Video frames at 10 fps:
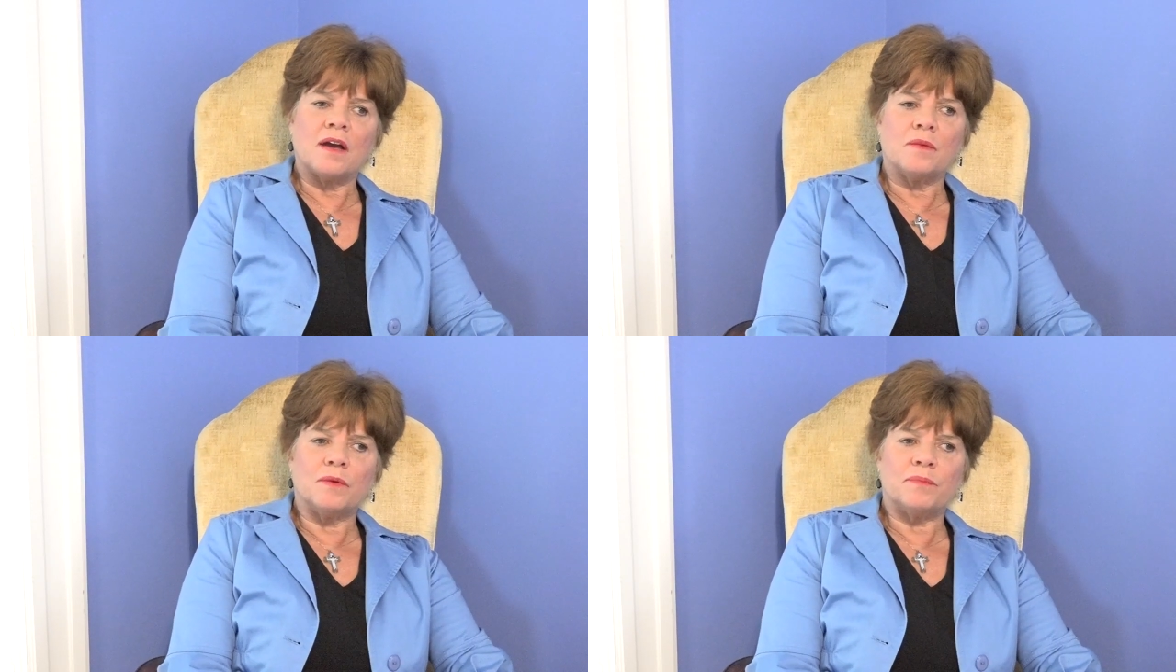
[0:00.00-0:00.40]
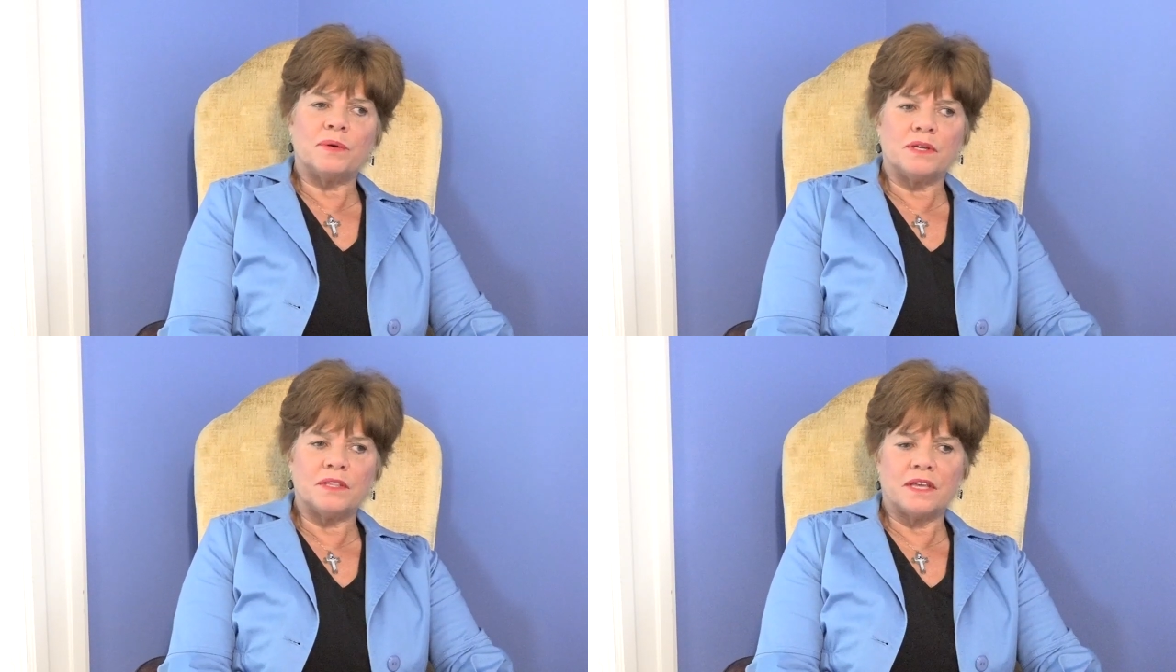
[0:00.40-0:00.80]
will
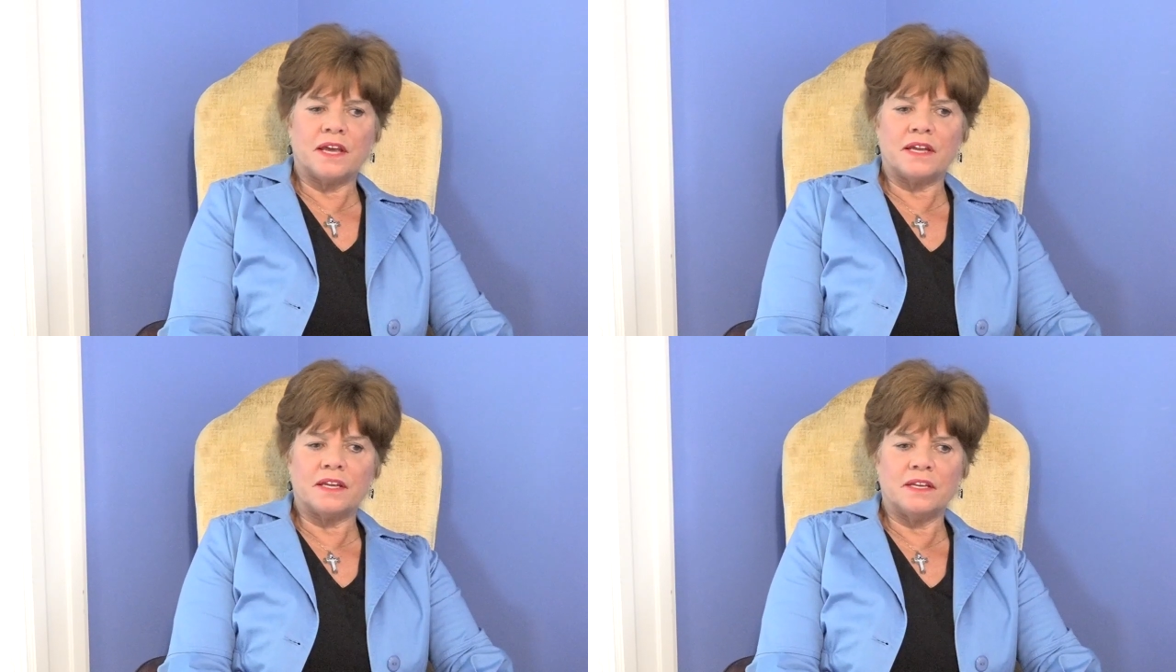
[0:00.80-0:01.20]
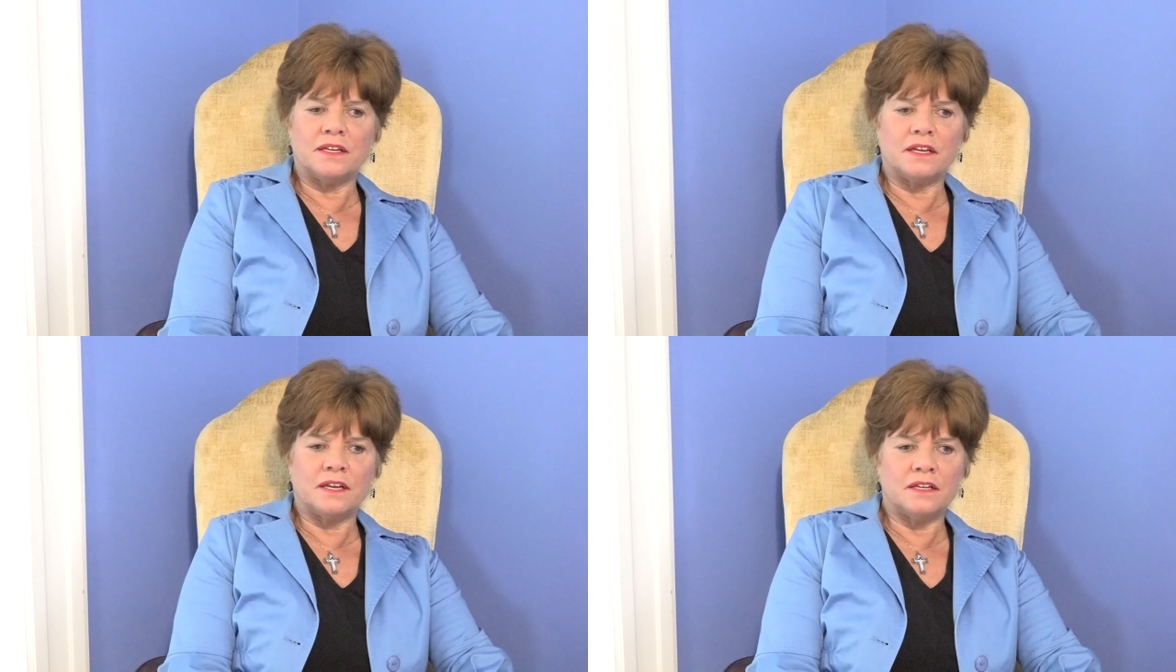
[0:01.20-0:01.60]
put that
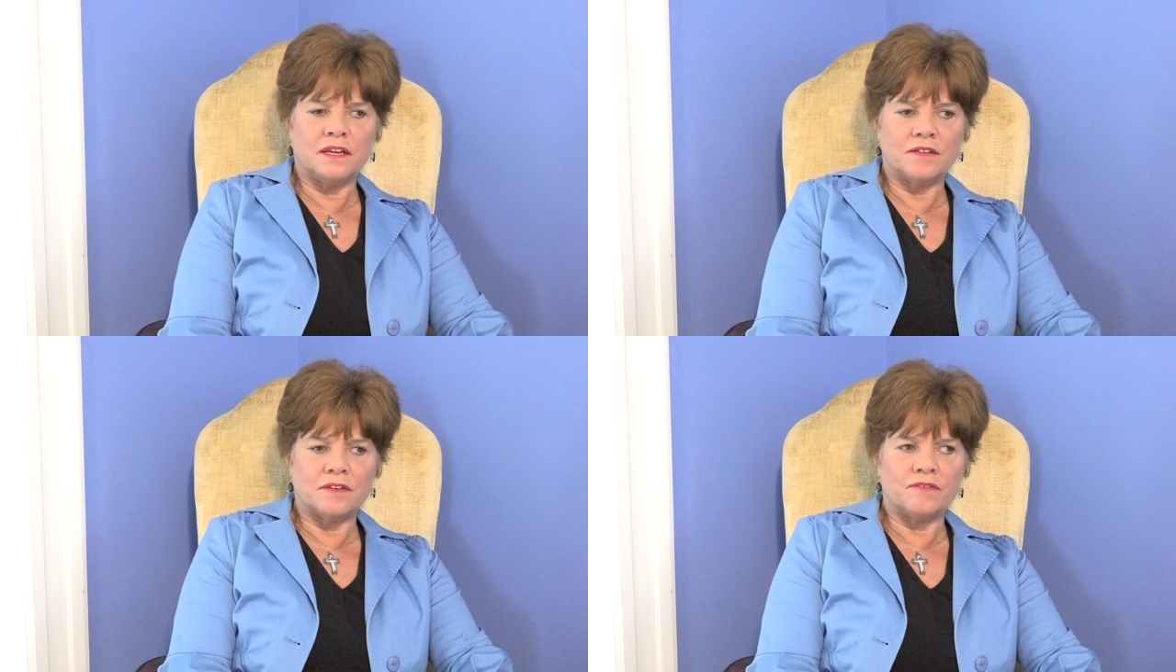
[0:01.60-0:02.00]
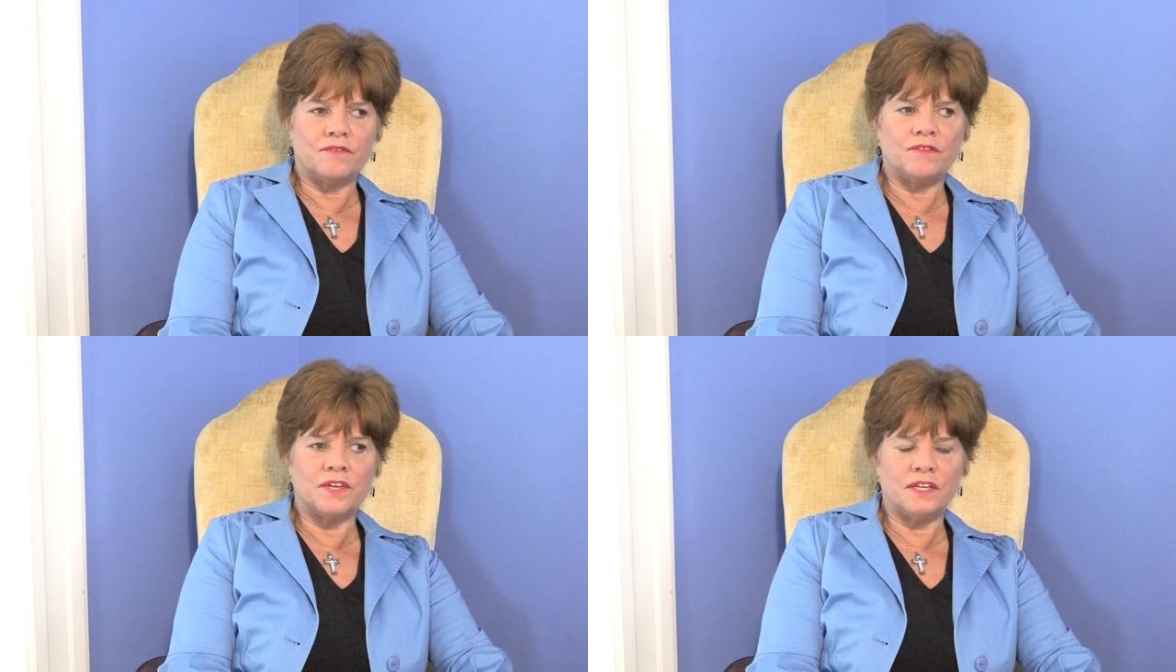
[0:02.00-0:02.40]
in another
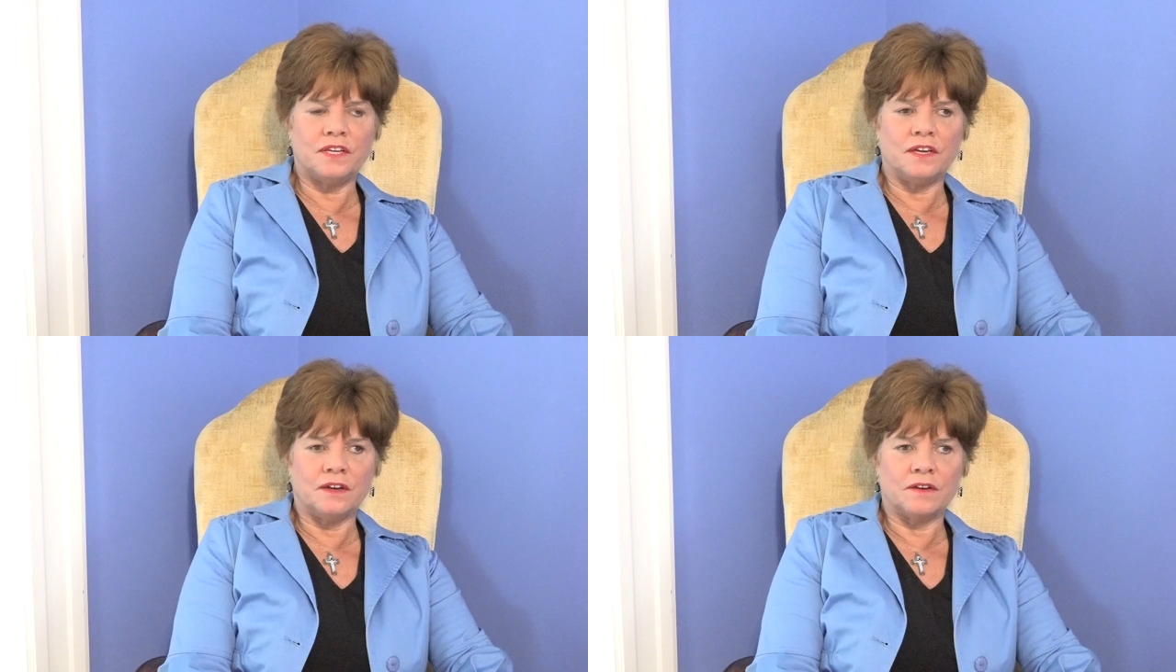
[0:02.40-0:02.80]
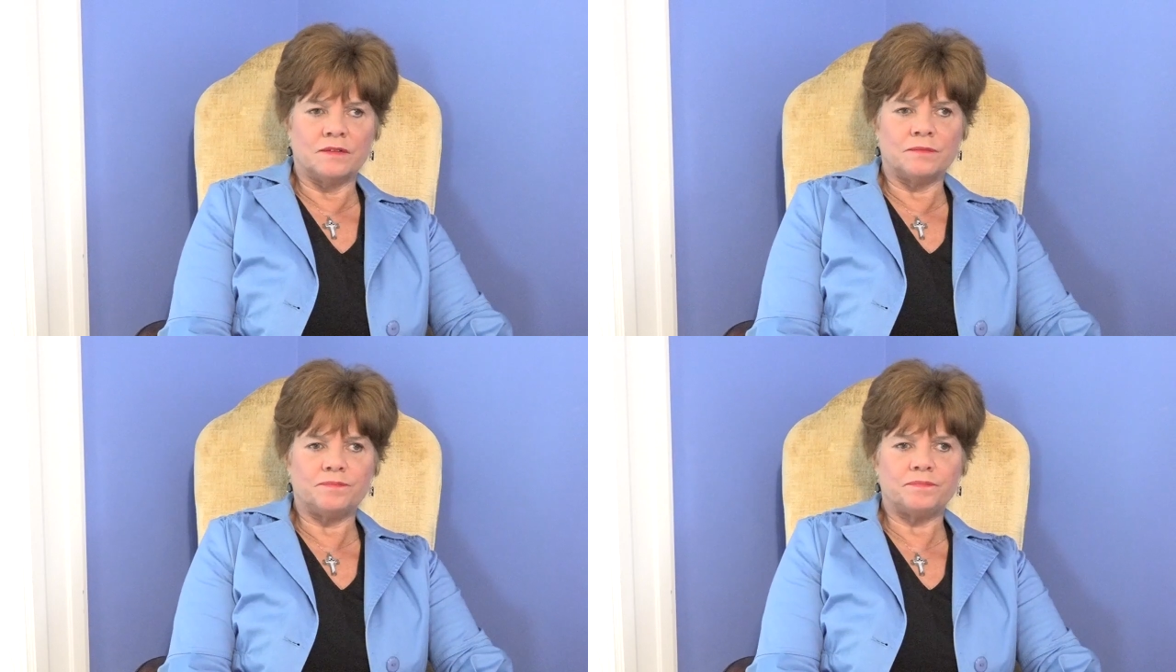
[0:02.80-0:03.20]
video,